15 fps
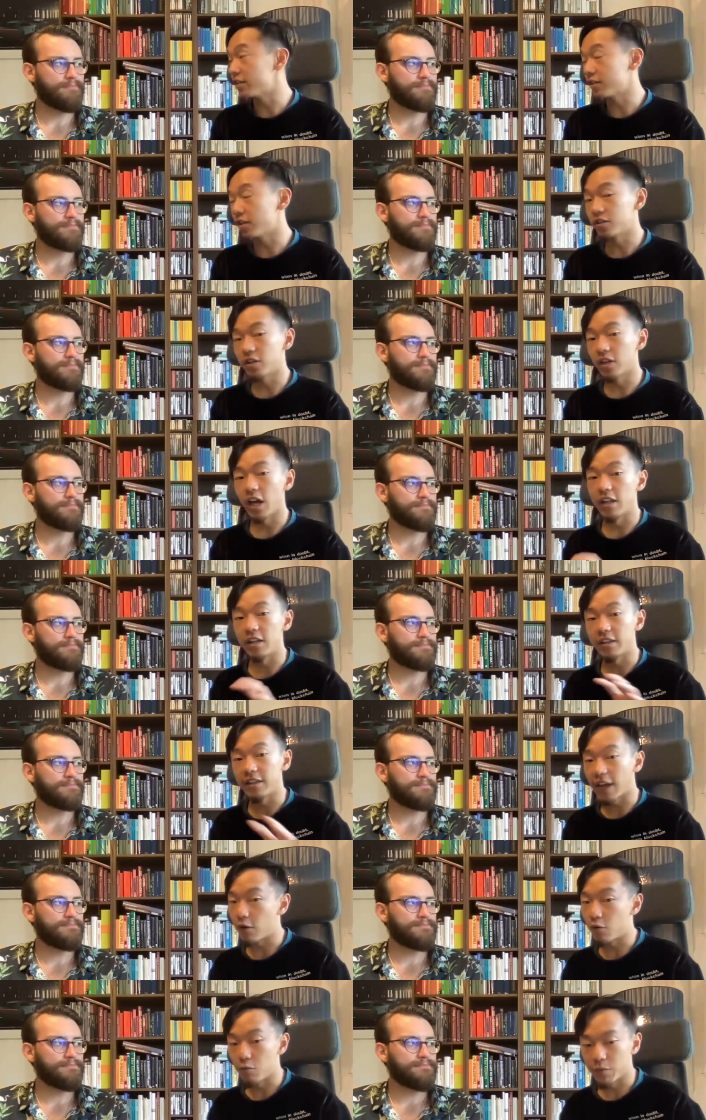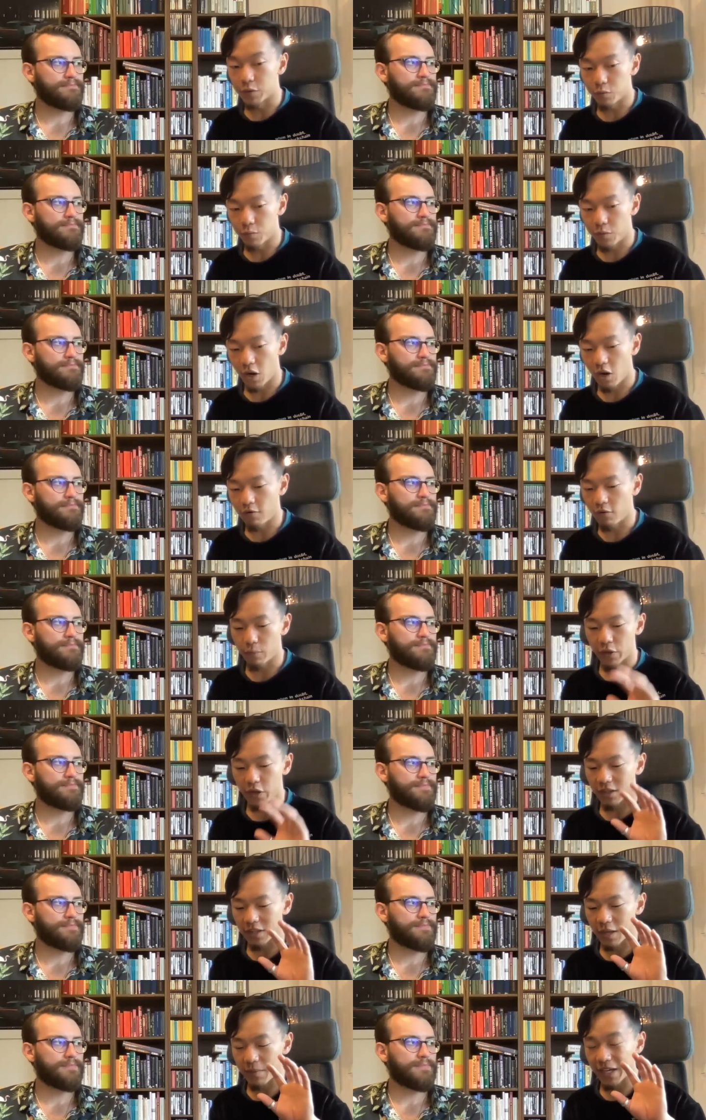Speaker 1: decision. And then that will be super helpful
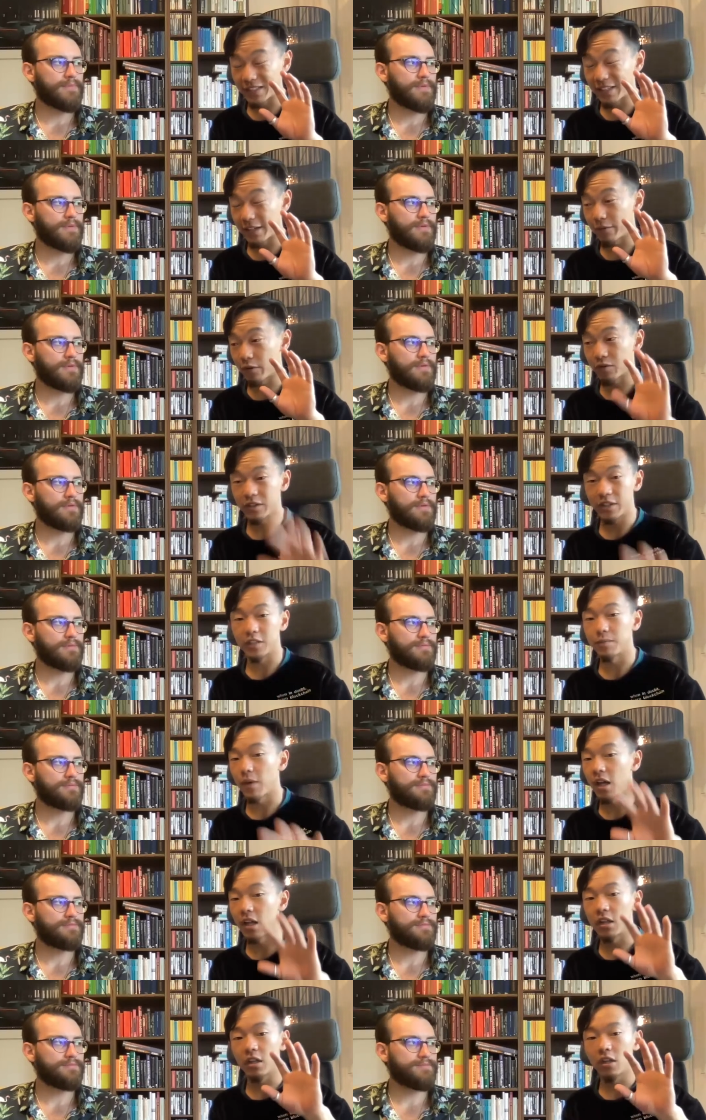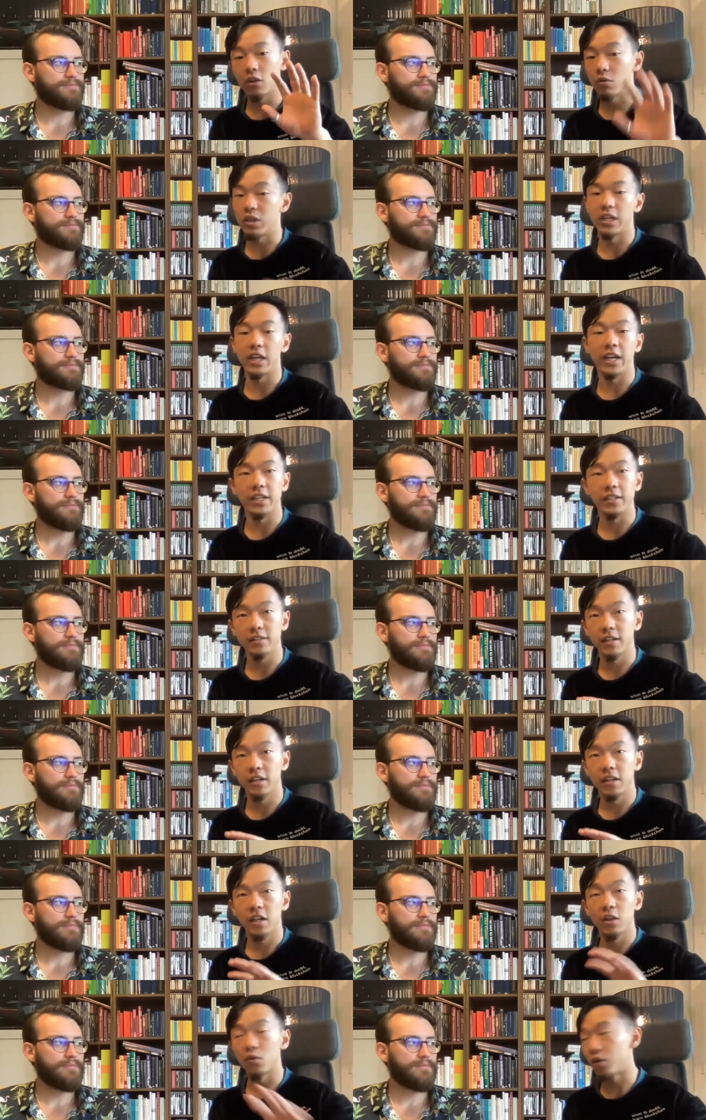because that might save you six months, three days,
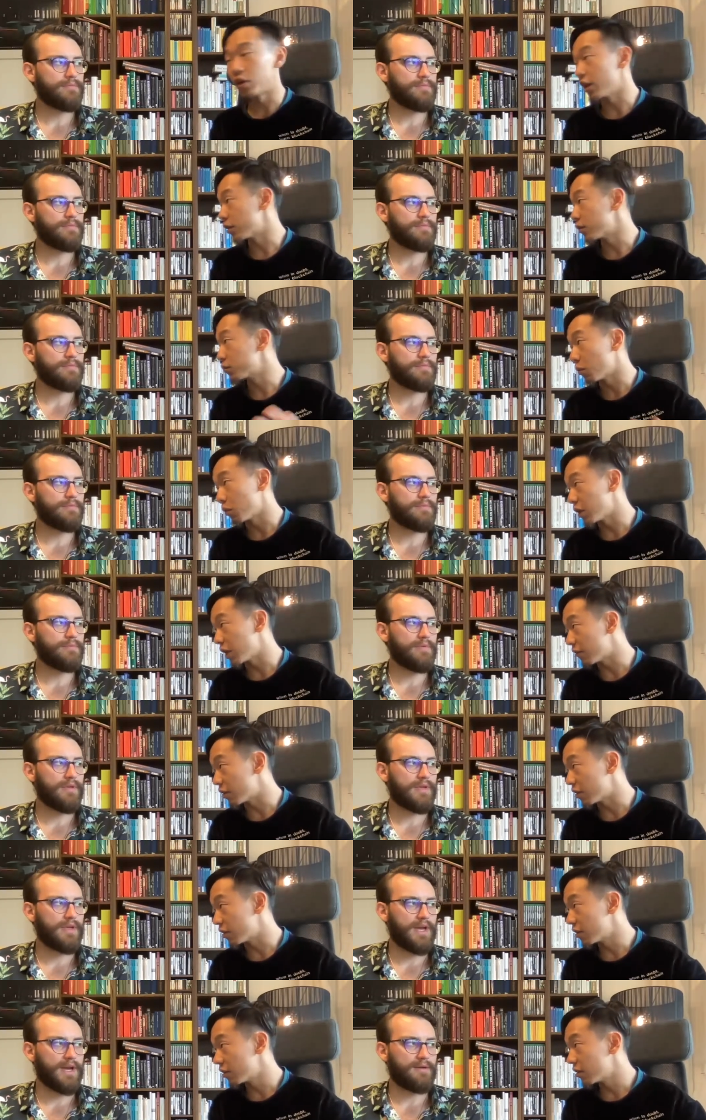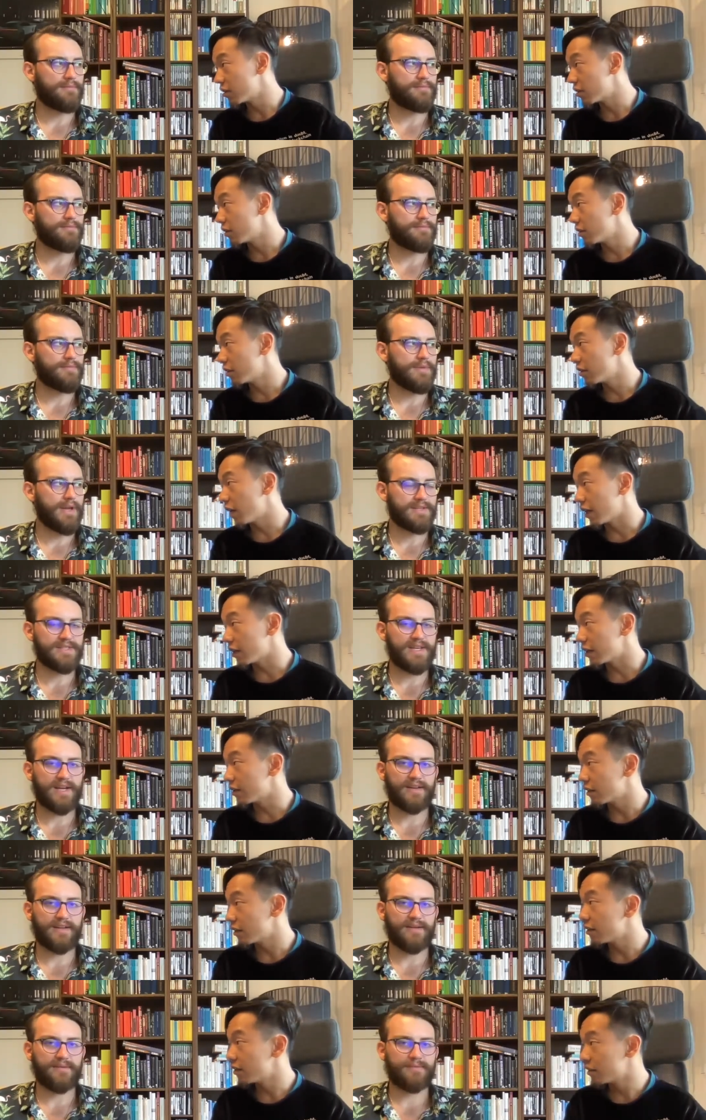three years or whatever. Yeah,
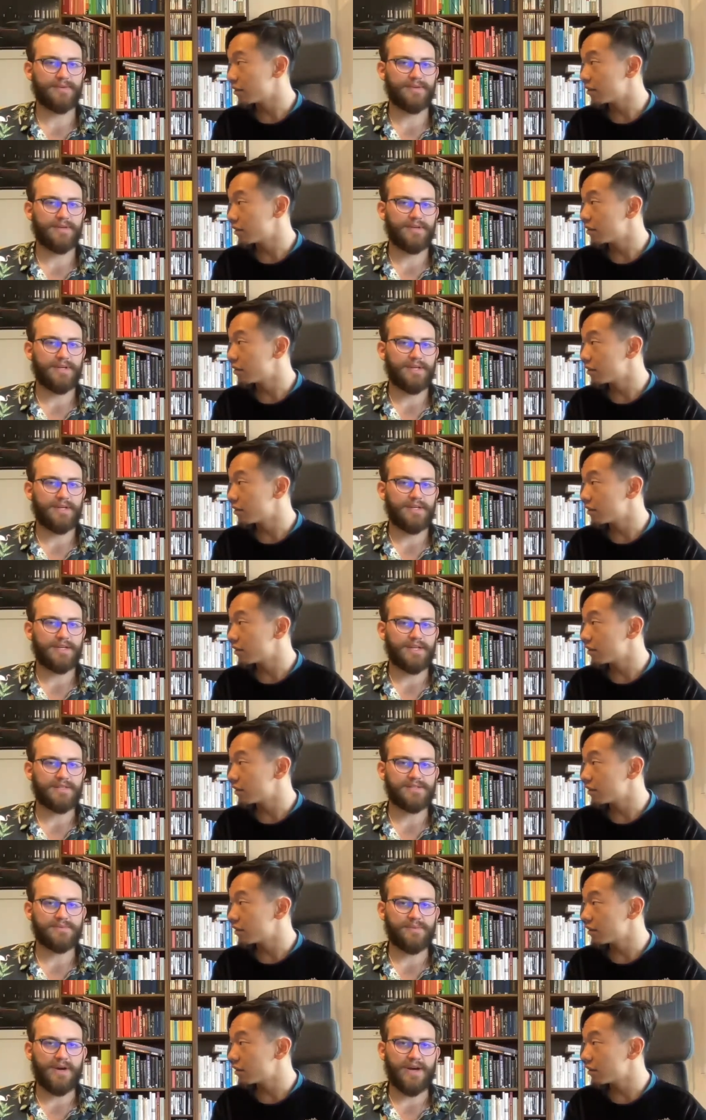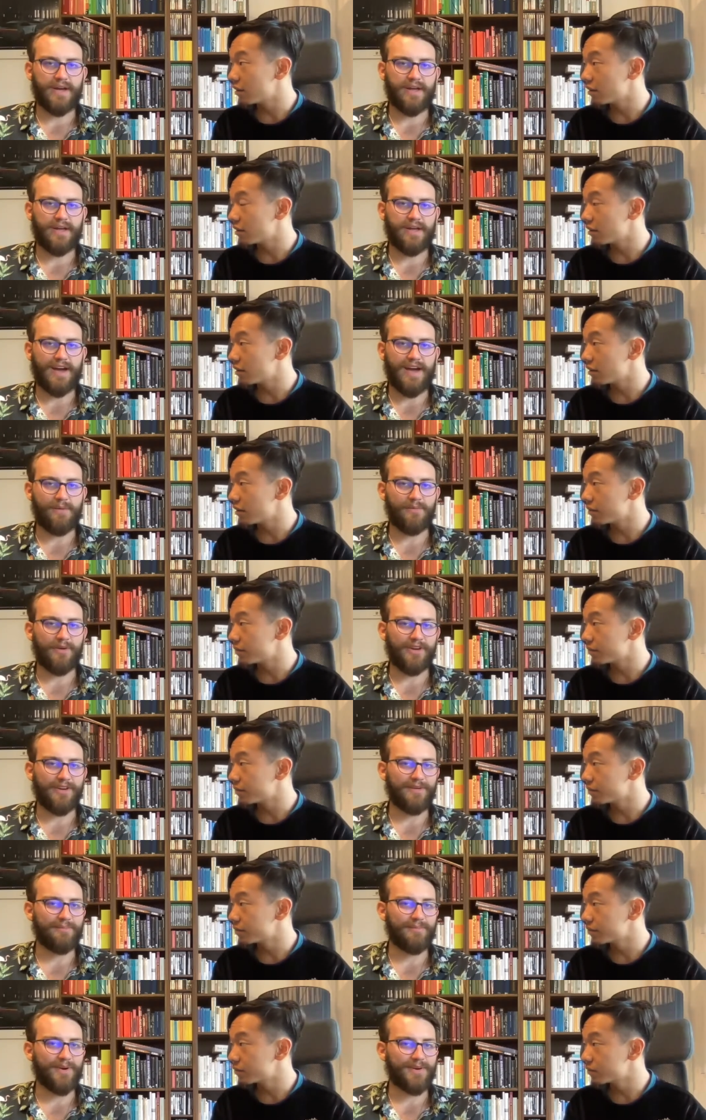
Speaker 2: exactly. And that's why I'm
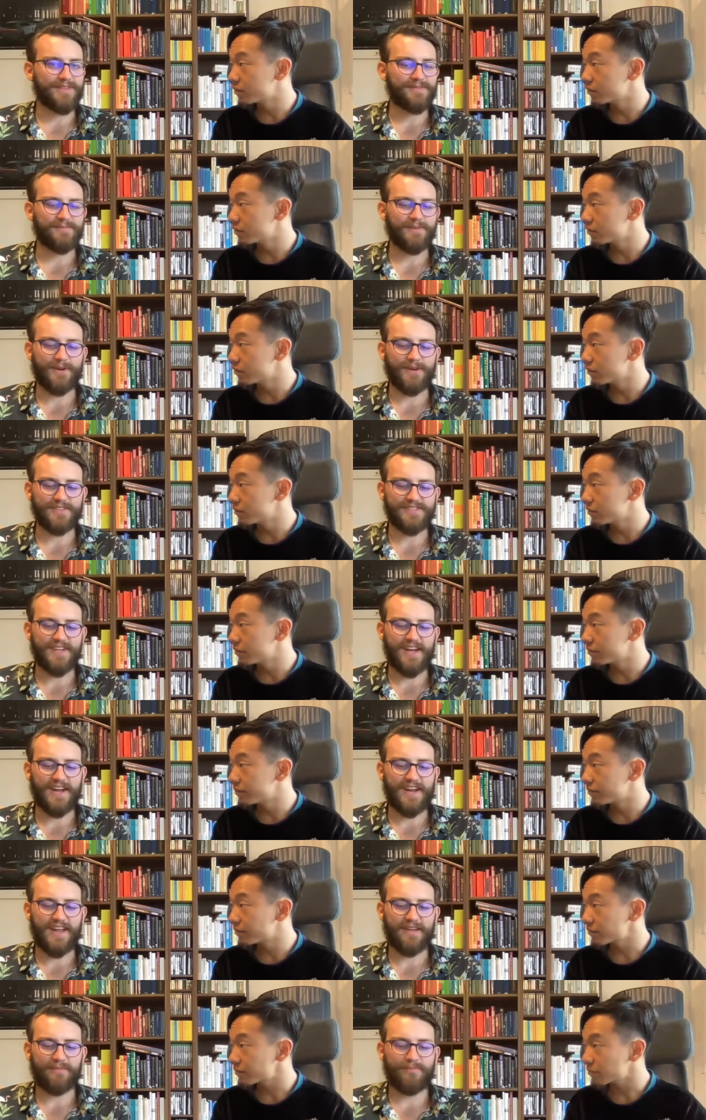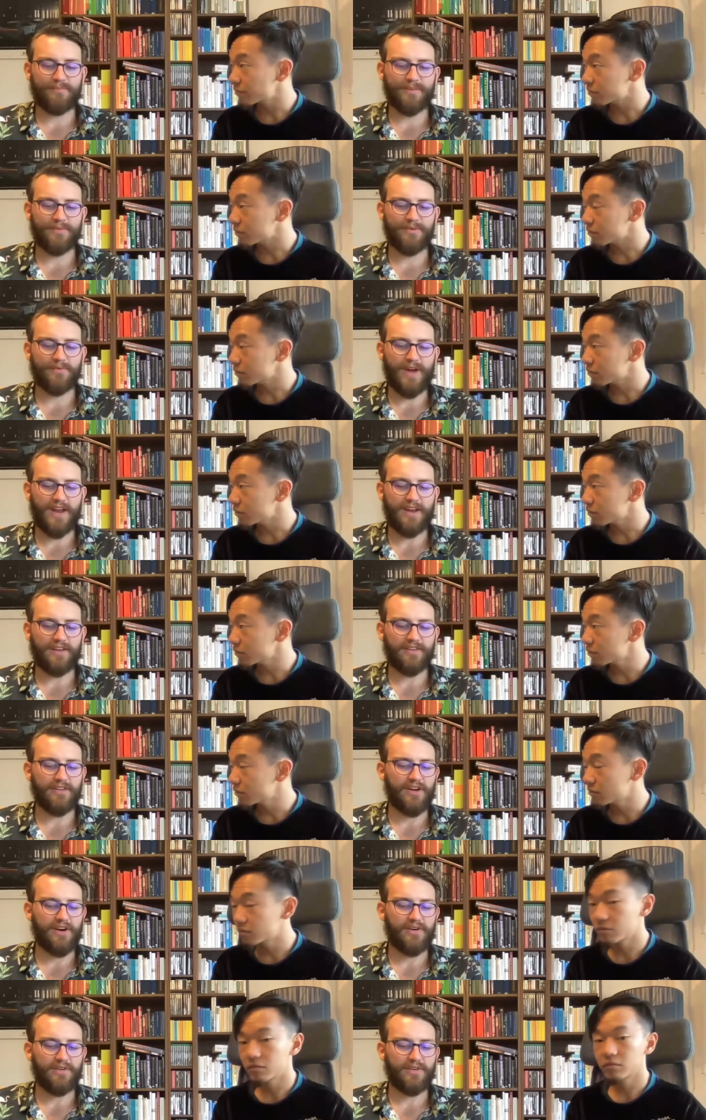reading books, because there are like people writing
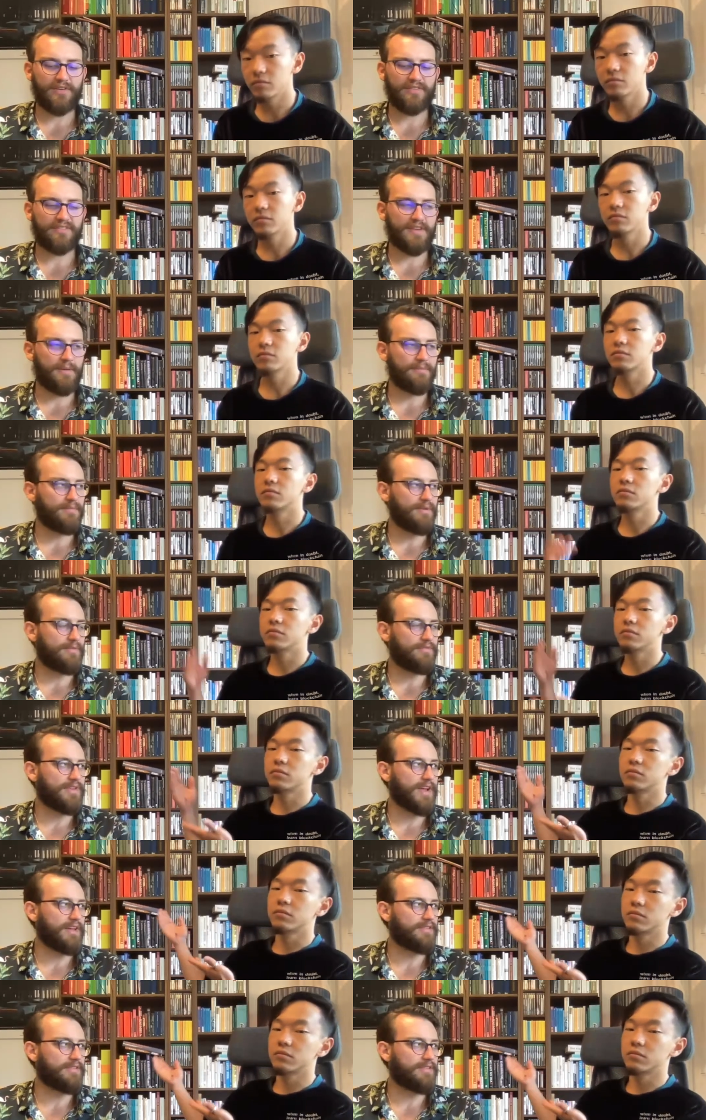down some of their